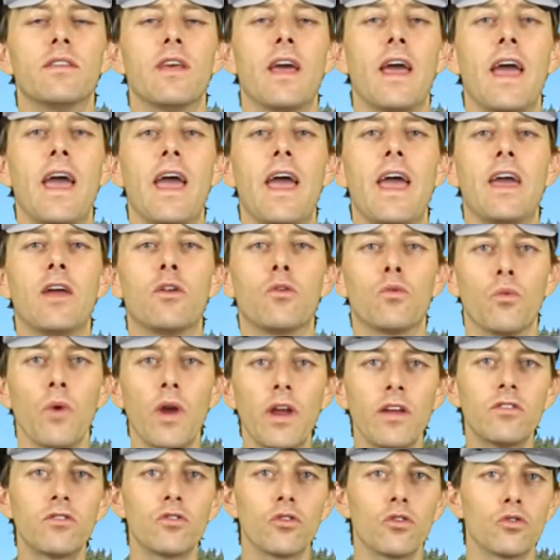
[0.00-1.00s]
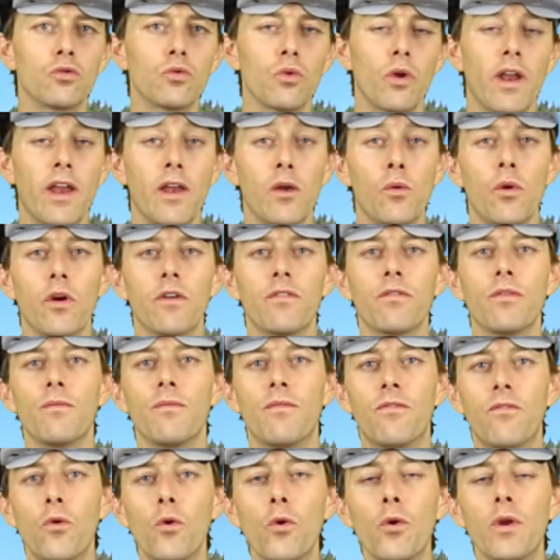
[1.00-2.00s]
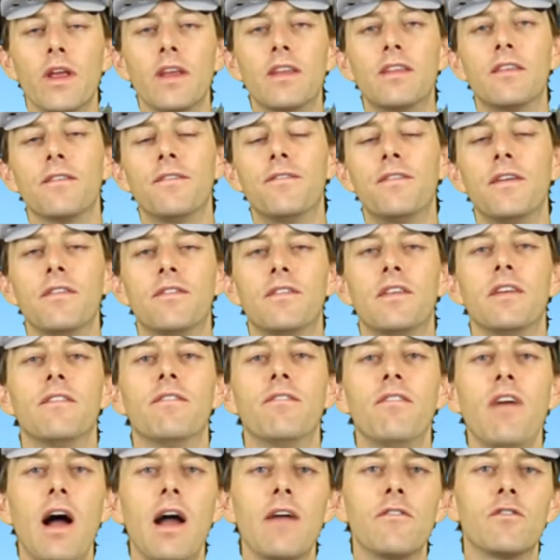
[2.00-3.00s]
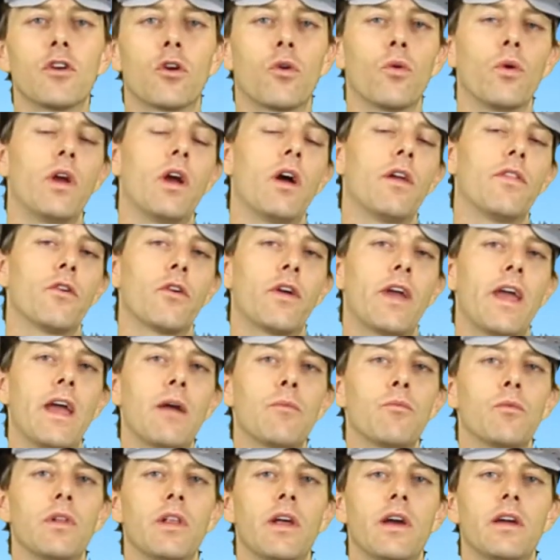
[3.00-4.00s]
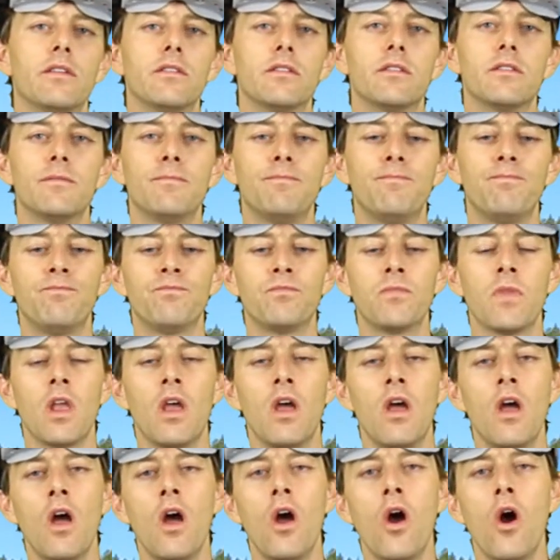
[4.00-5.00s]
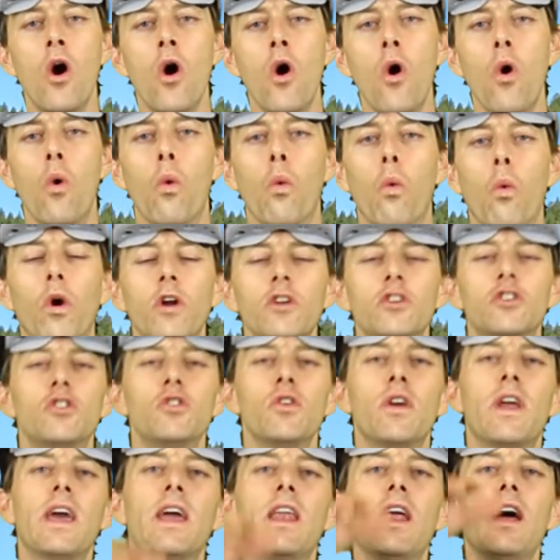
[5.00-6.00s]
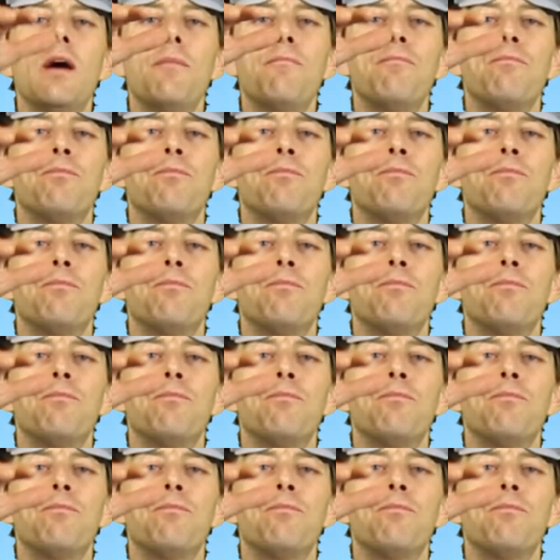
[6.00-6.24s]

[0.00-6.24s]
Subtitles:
and racers run anywhere from 40 to 55 degrees on their camera lens. Once you get up,